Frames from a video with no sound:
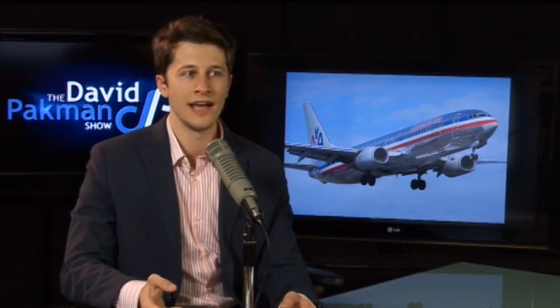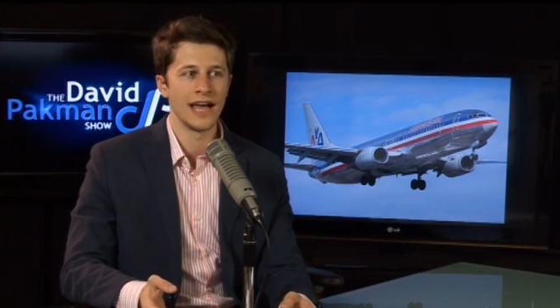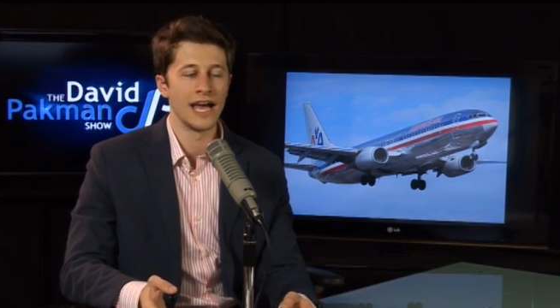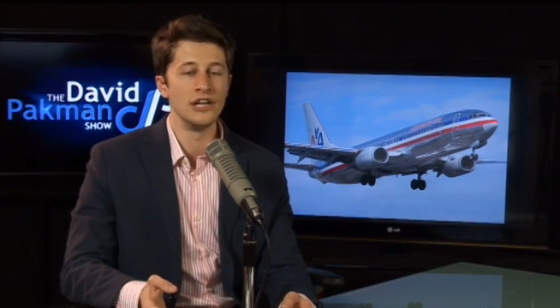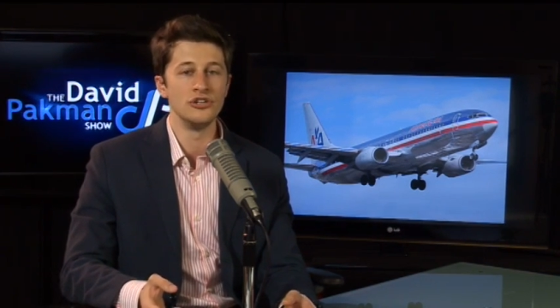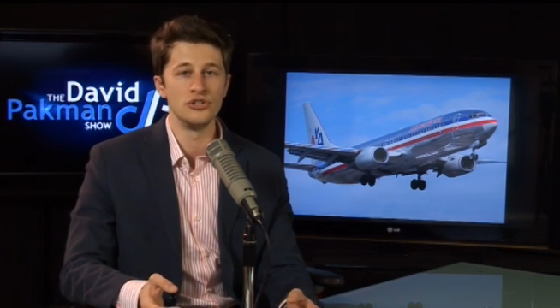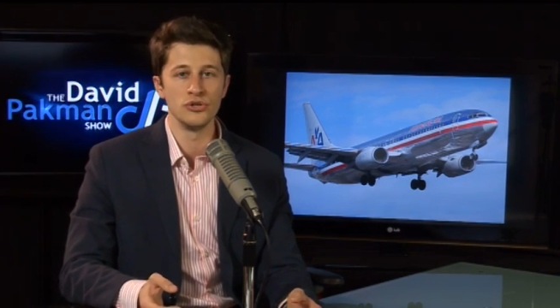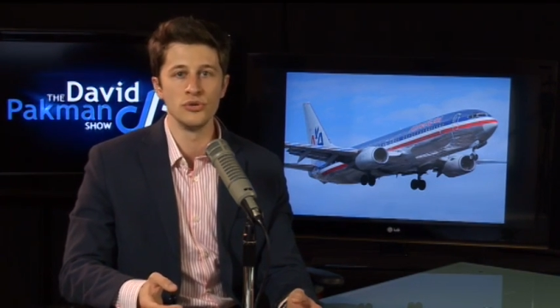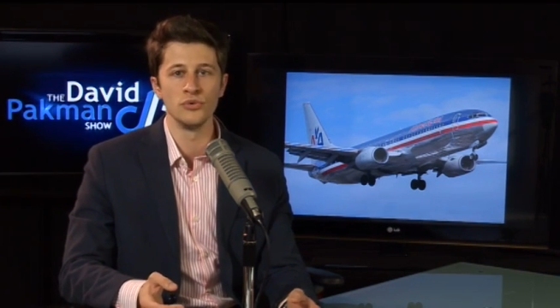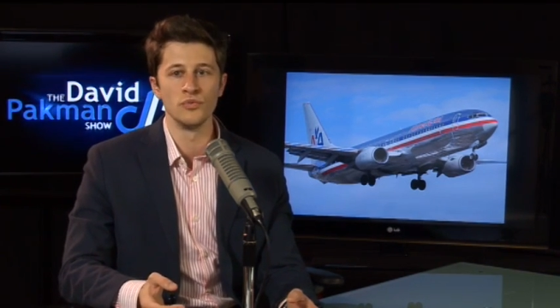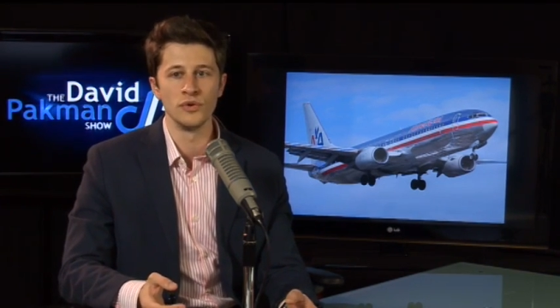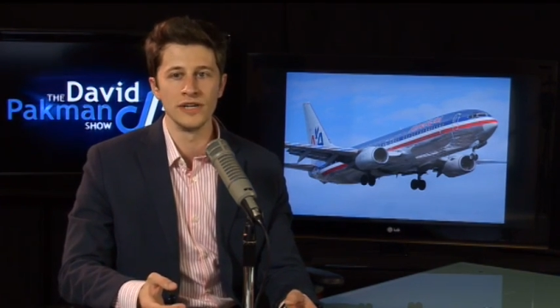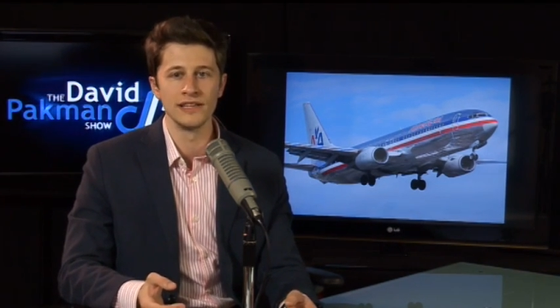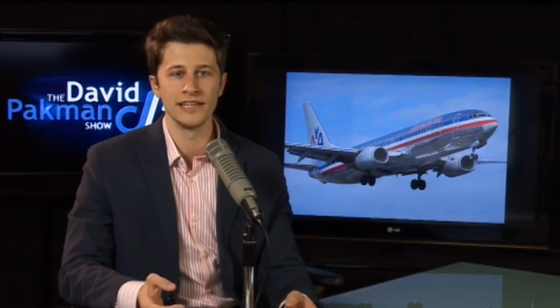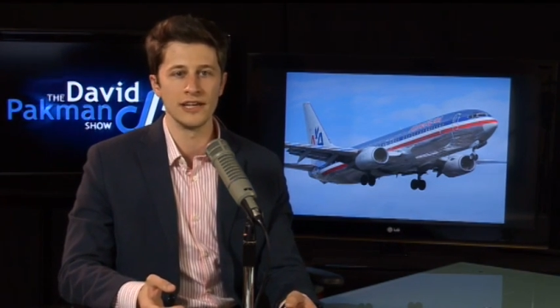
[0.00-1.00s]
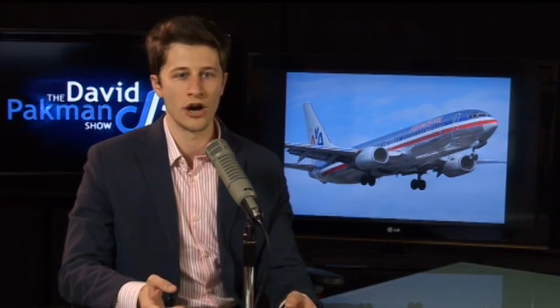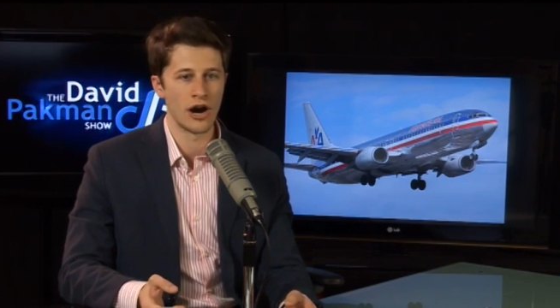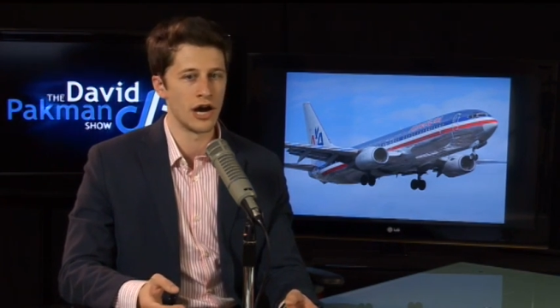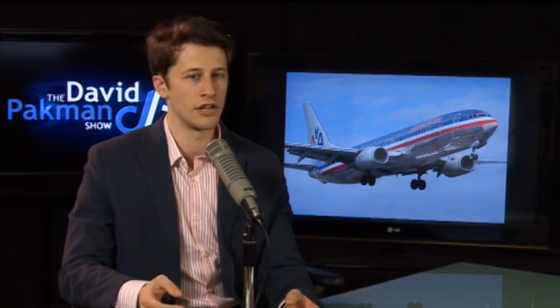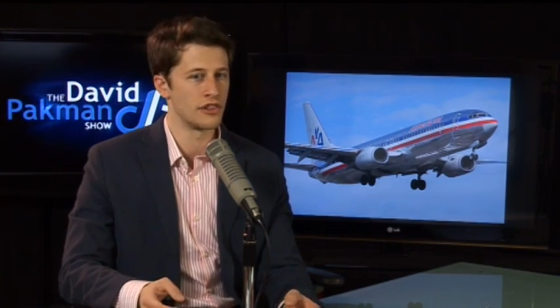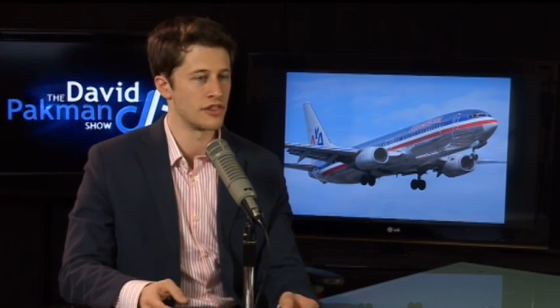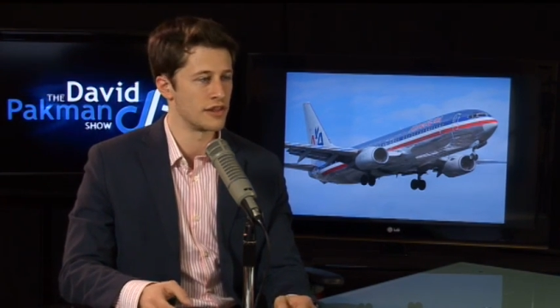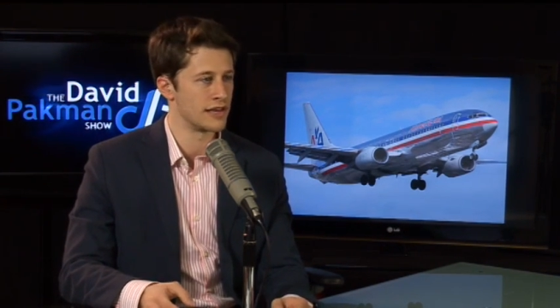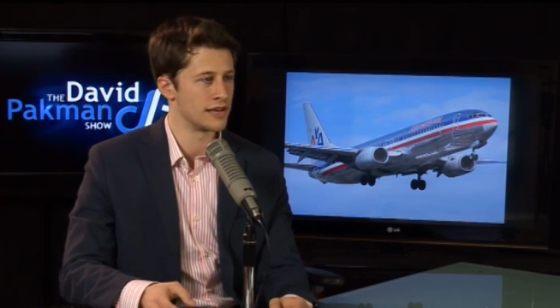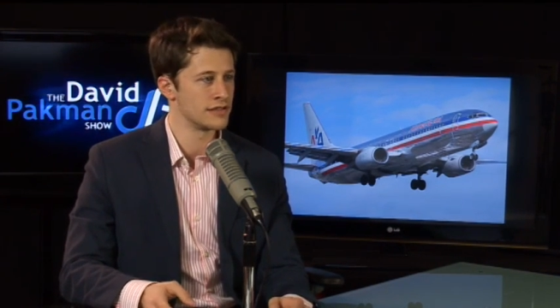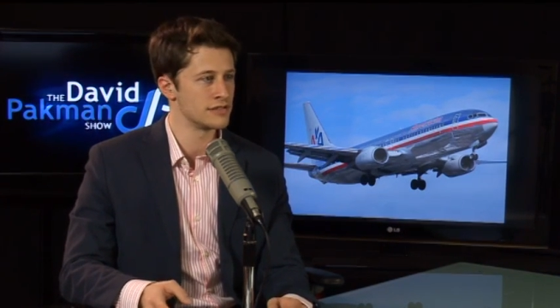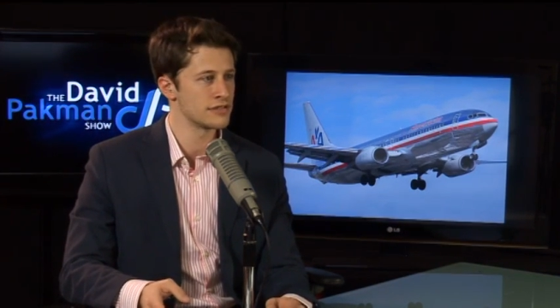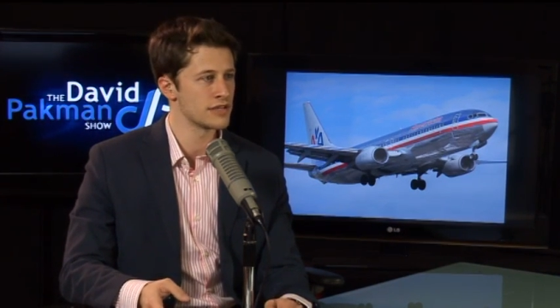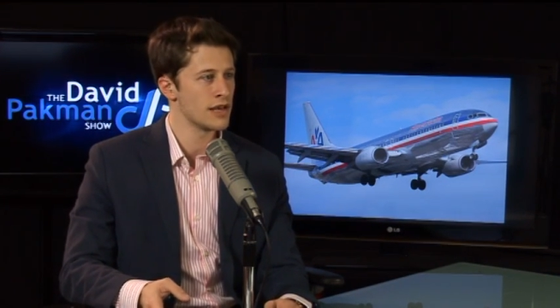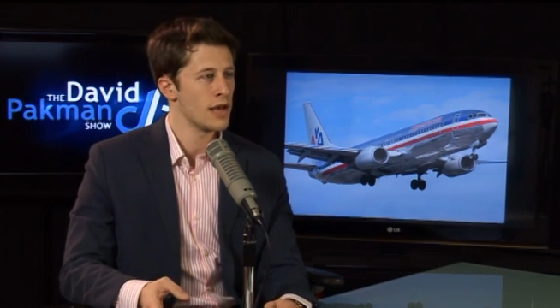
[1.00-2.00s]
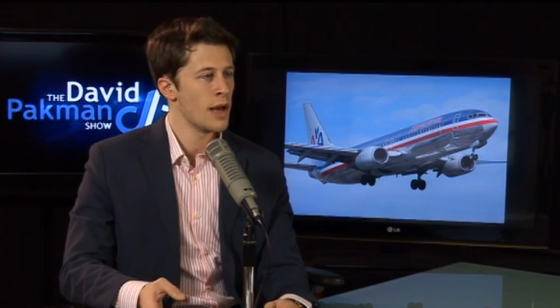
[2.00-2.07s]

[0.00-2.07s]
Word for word: and do really odd things.